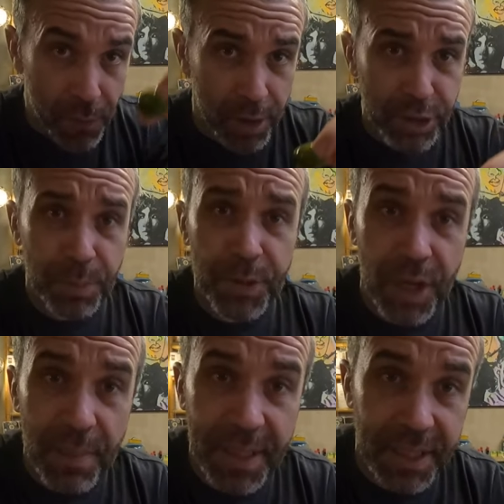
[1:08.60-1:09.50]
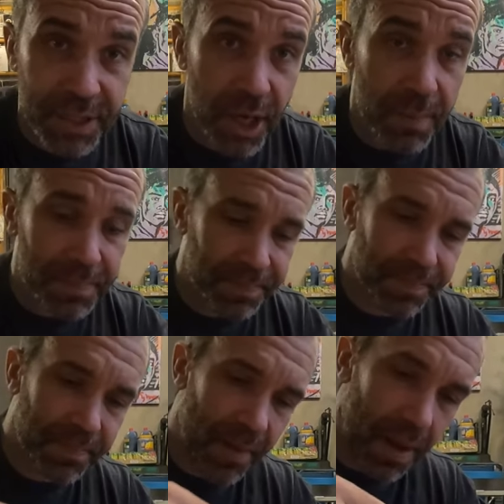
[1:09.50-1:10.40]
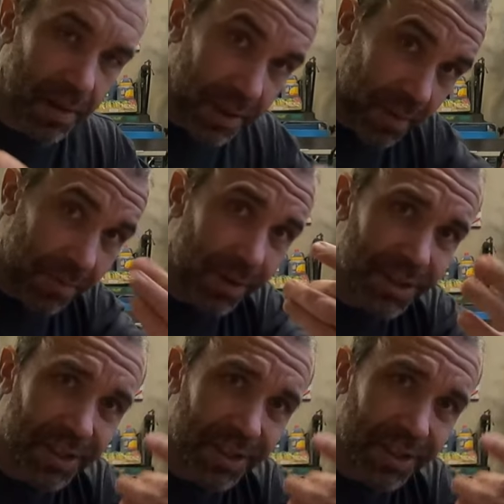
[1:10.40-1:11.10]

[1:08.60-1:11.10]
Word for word: forgot to put the lemon on top. Come